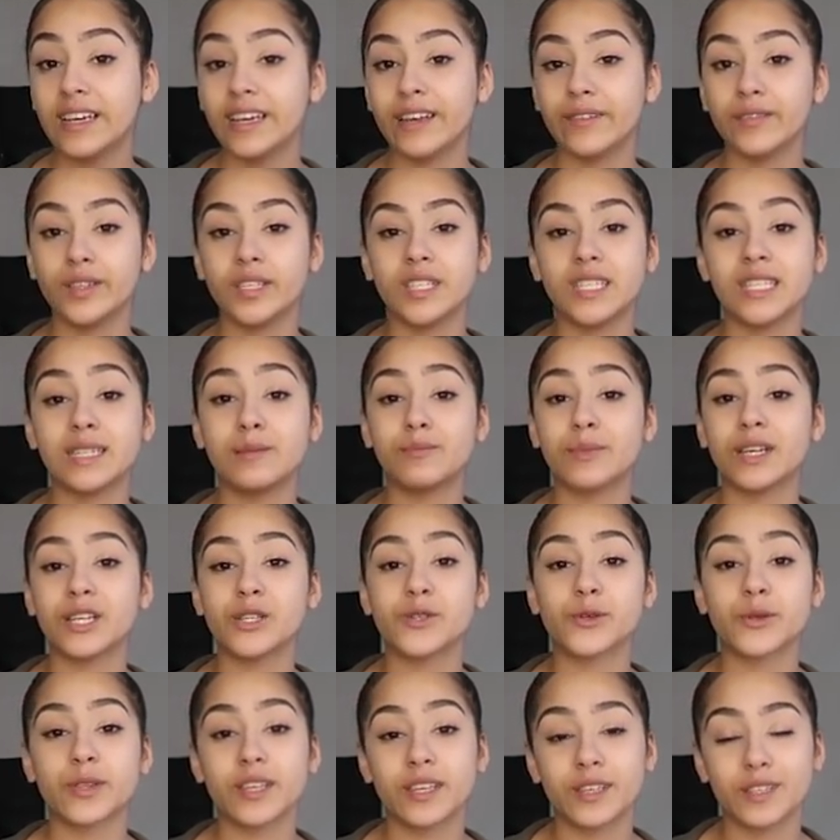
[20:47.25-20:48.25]
if you did make
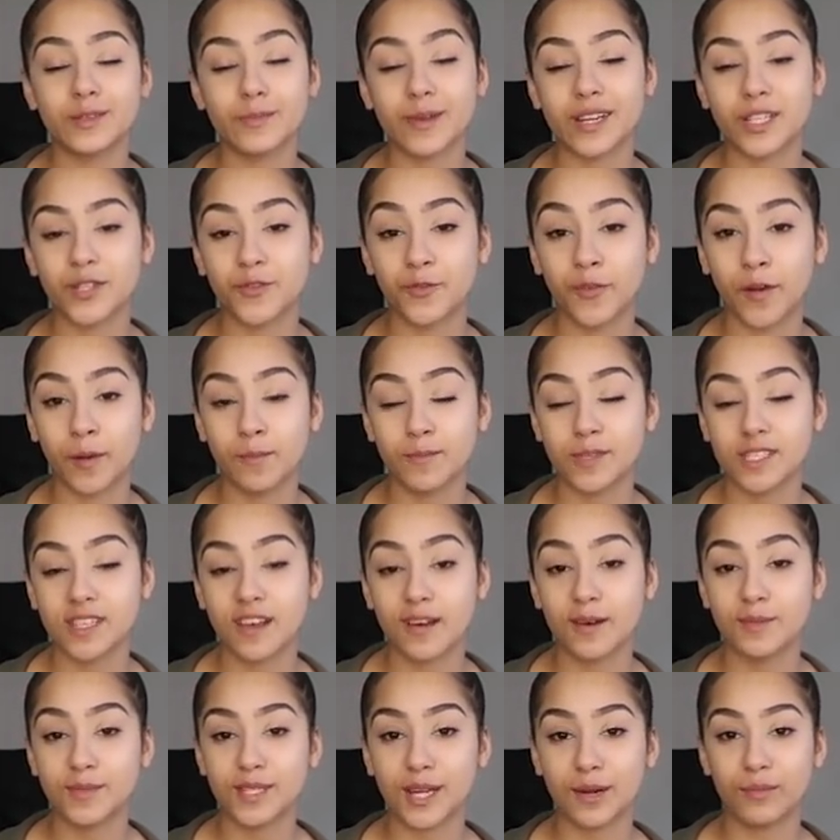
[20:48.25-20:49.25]
sure that you smash a thumbs
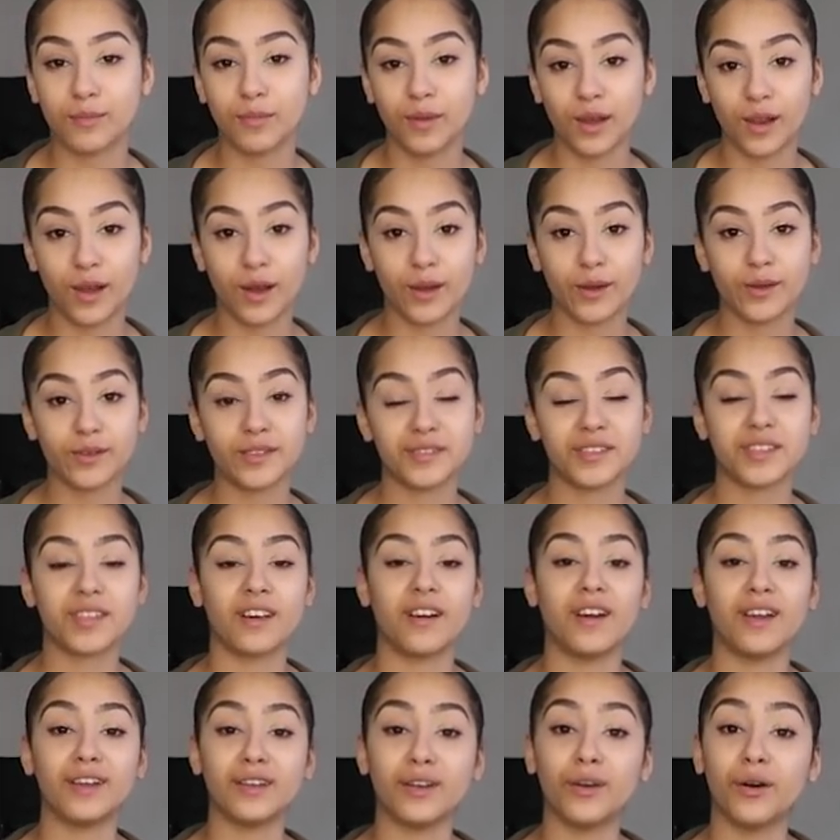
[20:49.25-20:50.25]
up down below so
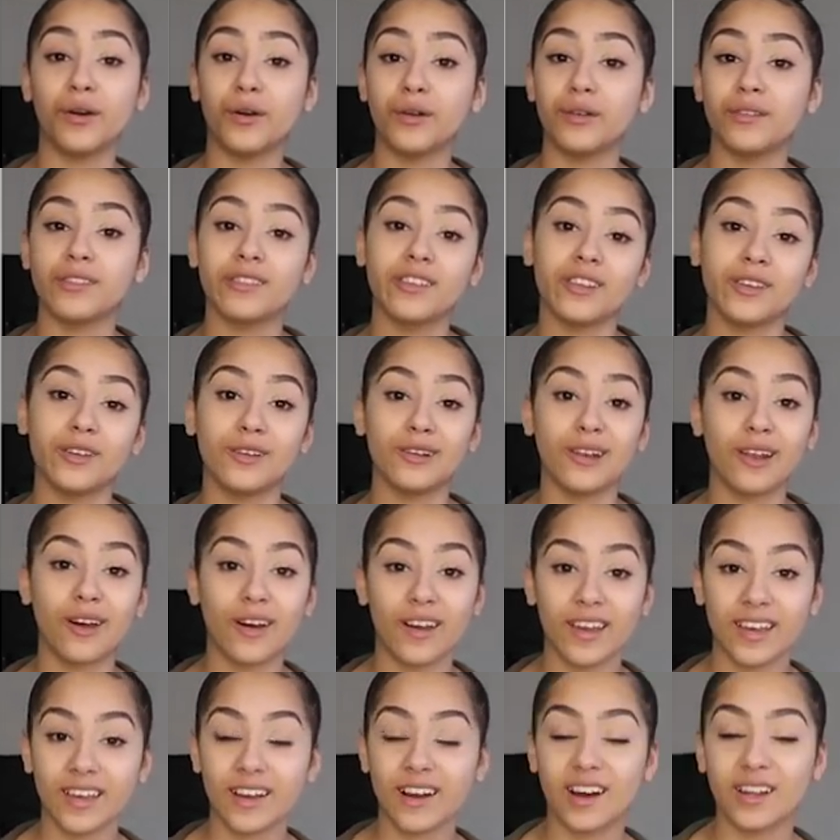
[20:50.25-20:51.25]
that i know that you
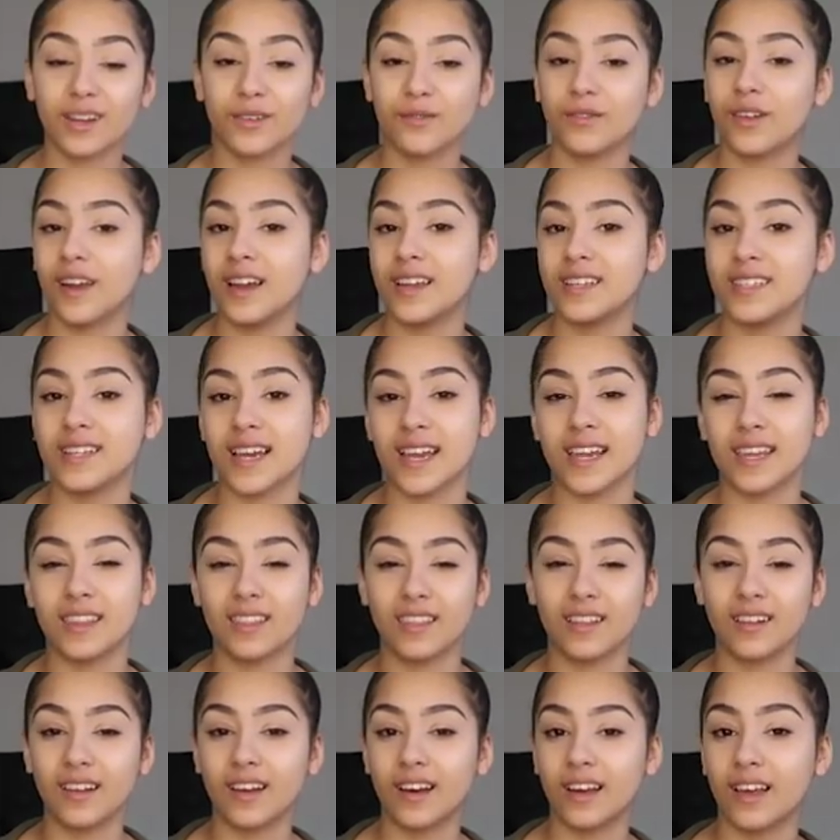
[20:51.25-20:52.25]
like kind of like day in
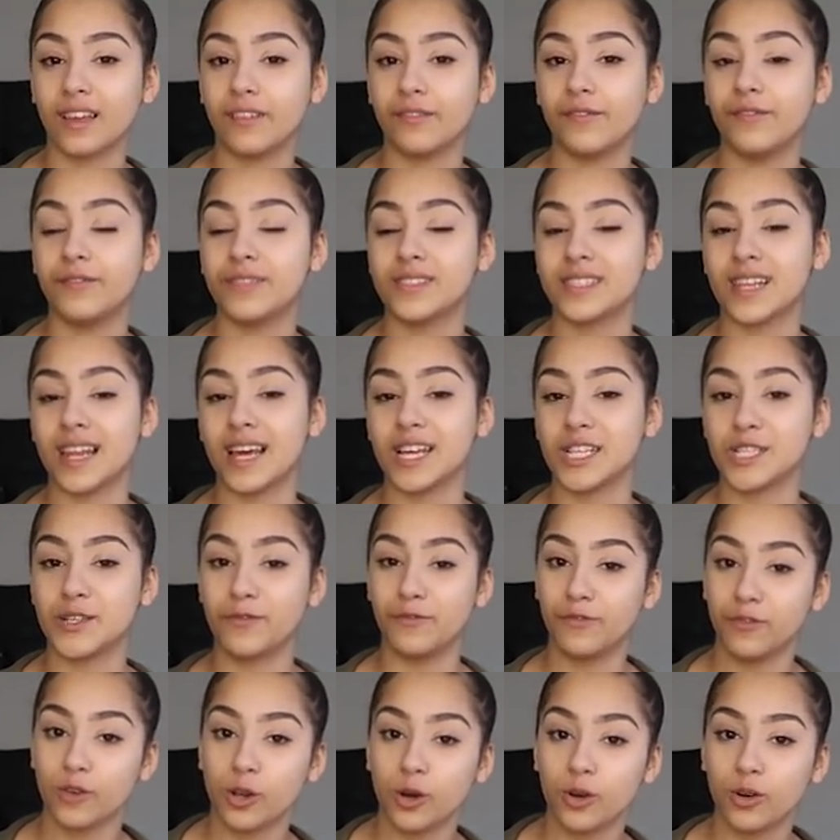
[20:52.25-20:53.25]
the life slash
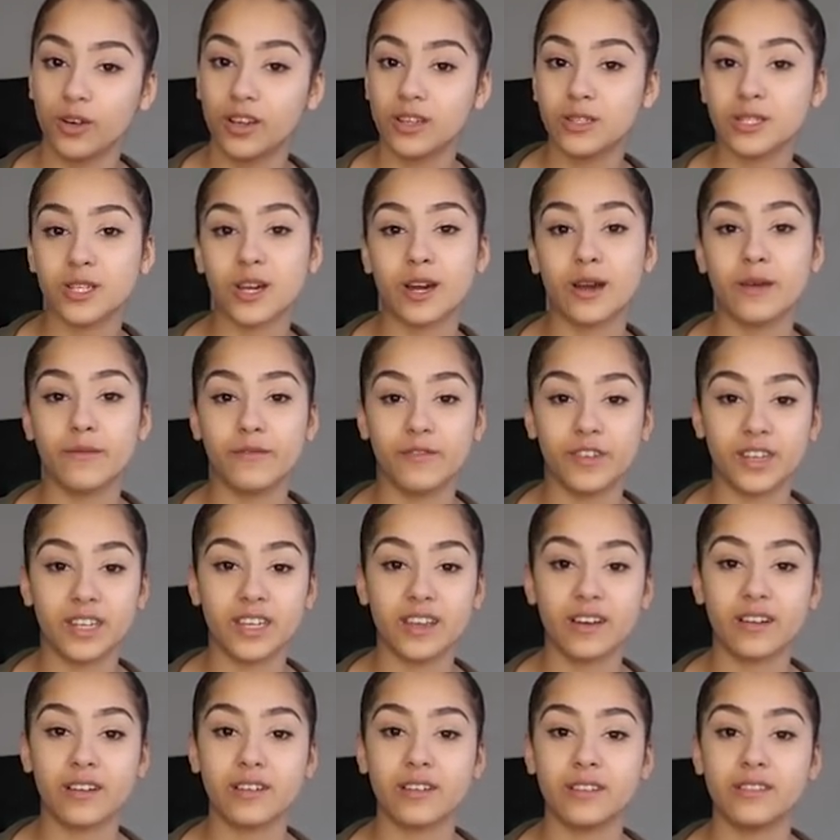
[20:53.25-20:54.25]
vlog type
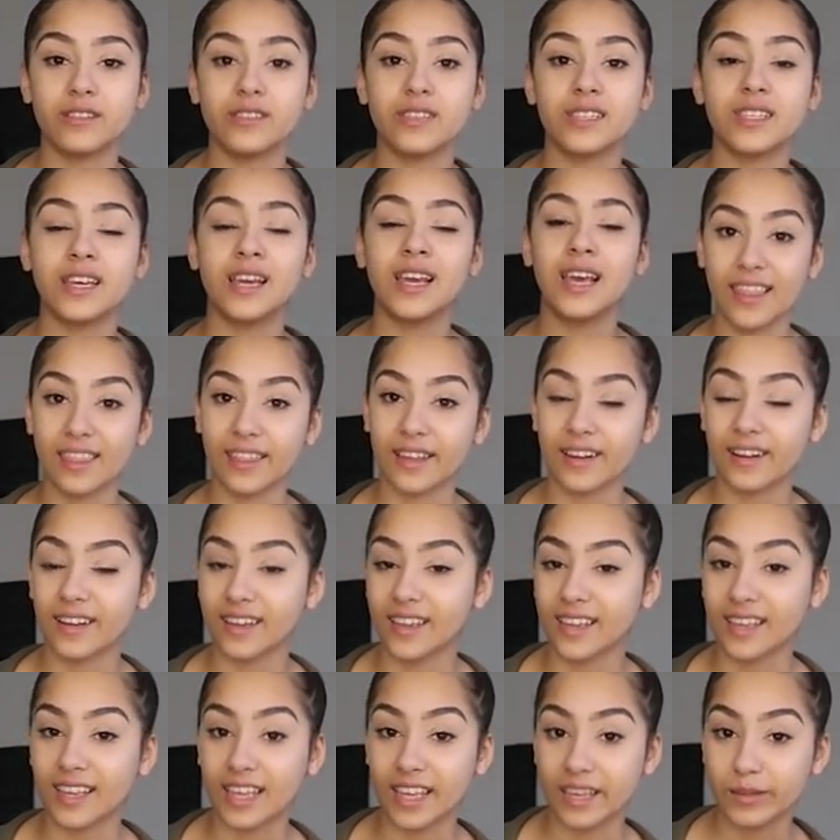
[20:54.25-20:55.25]
videos and then i
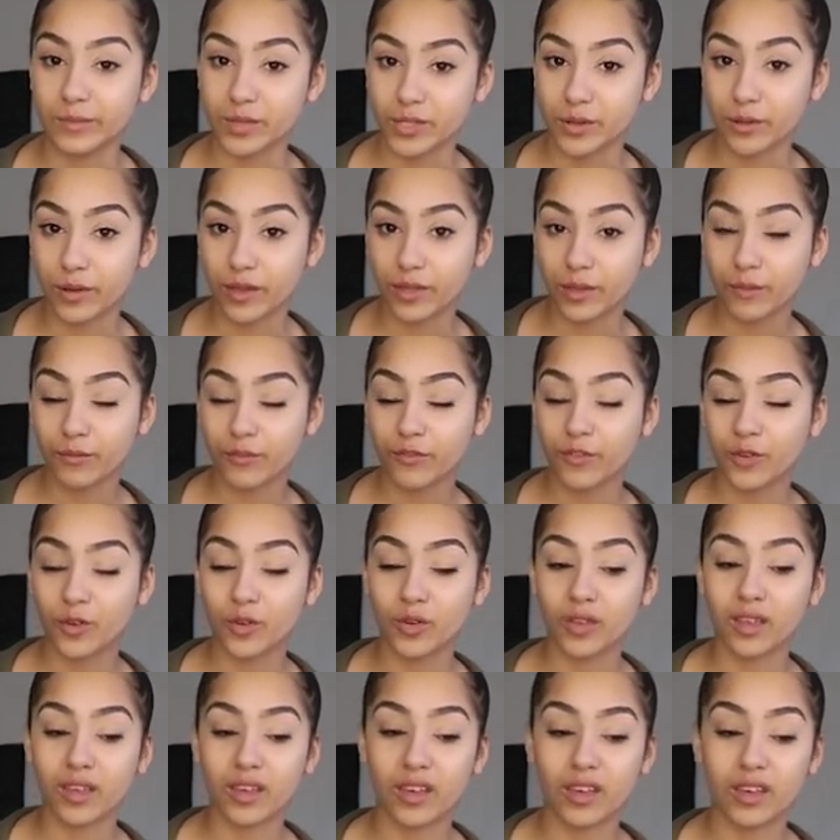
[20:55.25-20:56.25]
can keep doing them
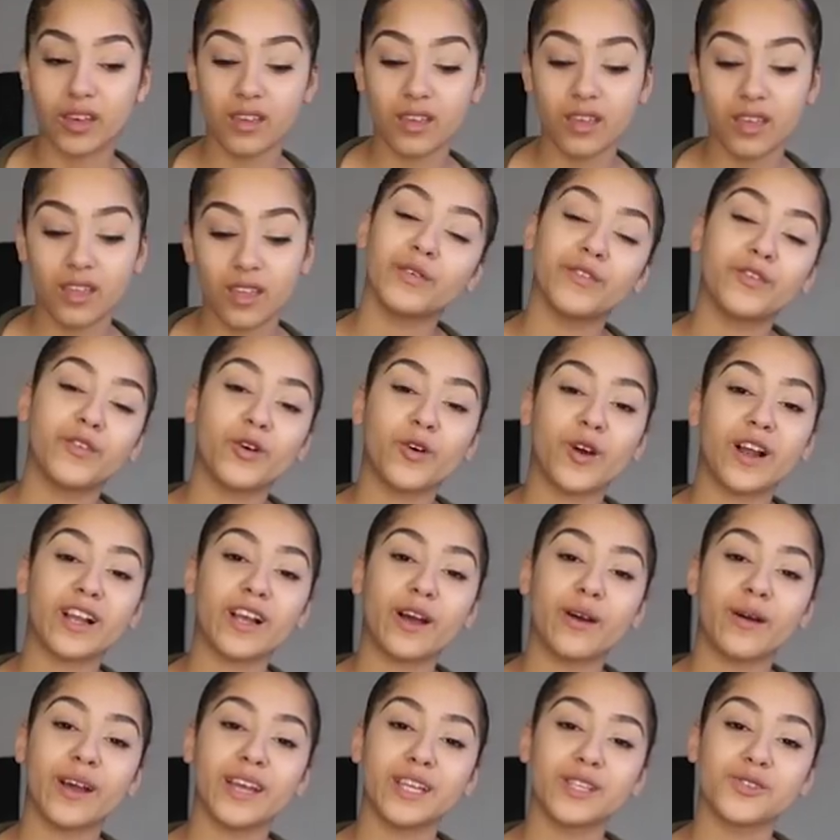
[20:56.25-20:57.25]
for you before i
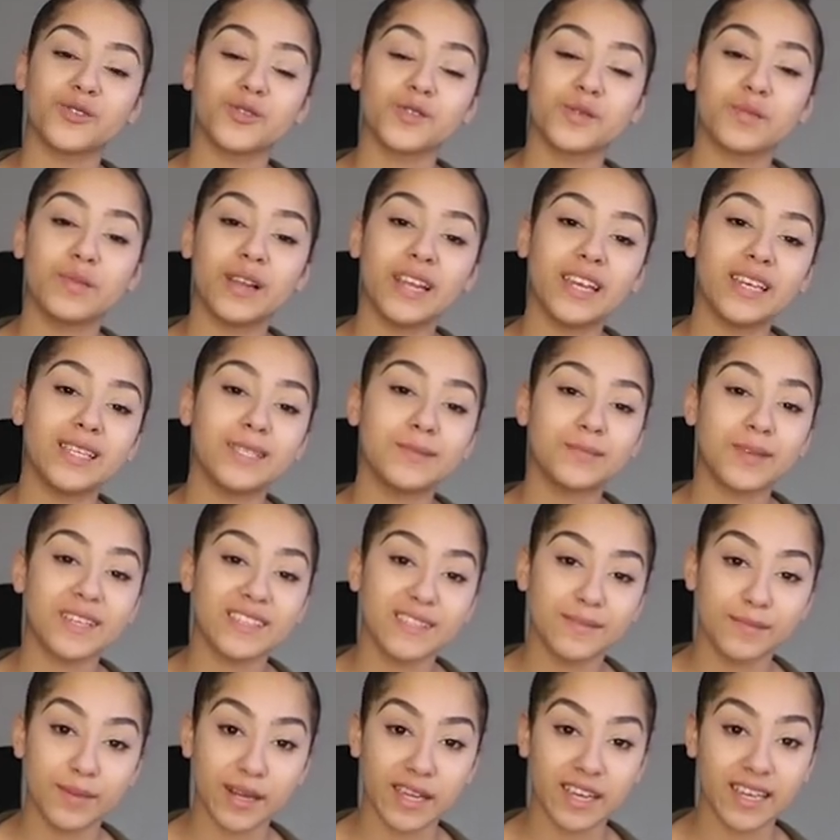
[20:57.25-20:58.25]
go angels please
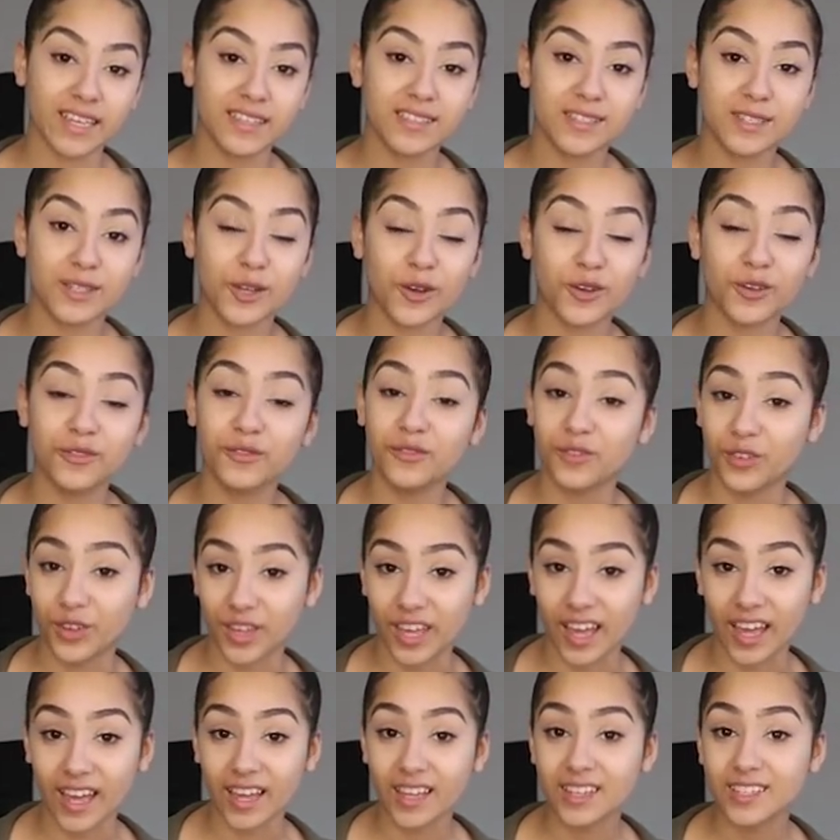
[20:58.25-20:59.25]
please please don't
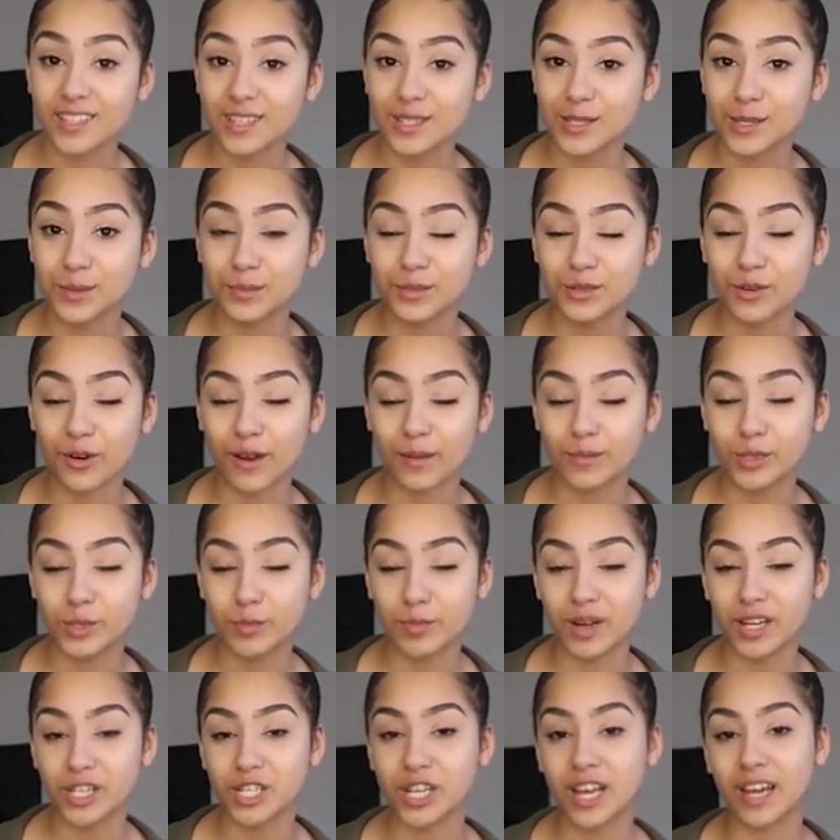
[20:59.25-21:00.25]
forget to subscribe to
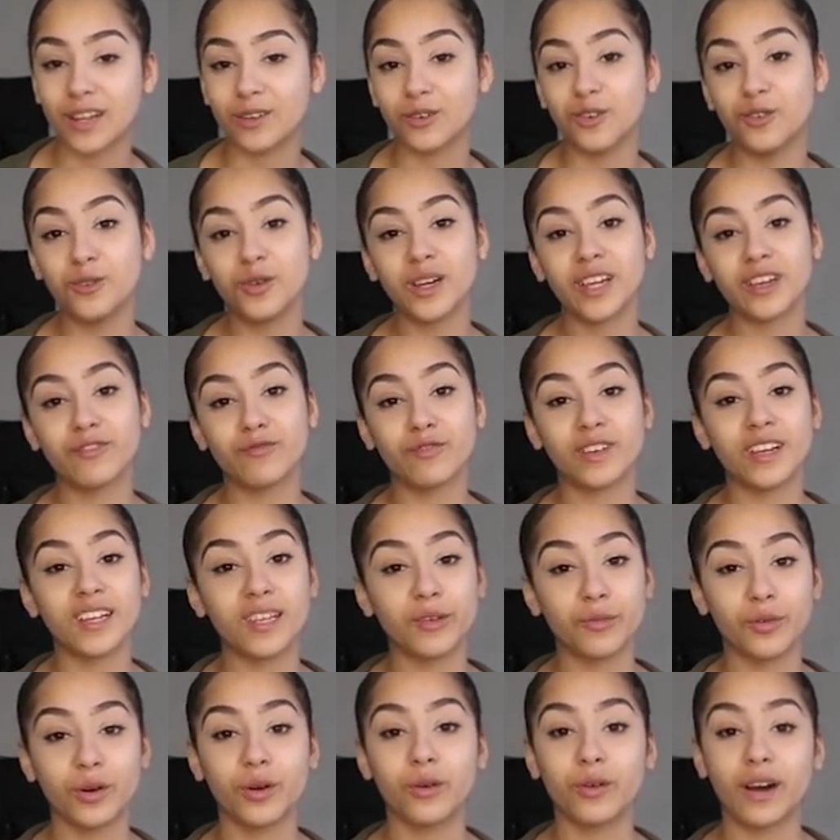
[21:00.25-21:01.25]
my channel it
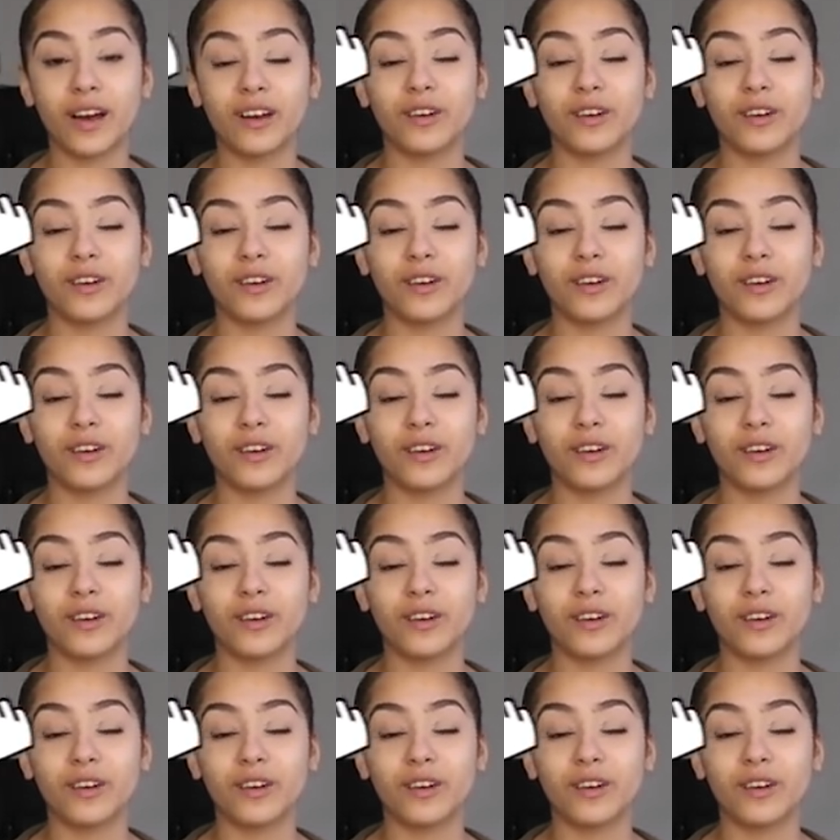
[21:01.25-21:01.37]
really will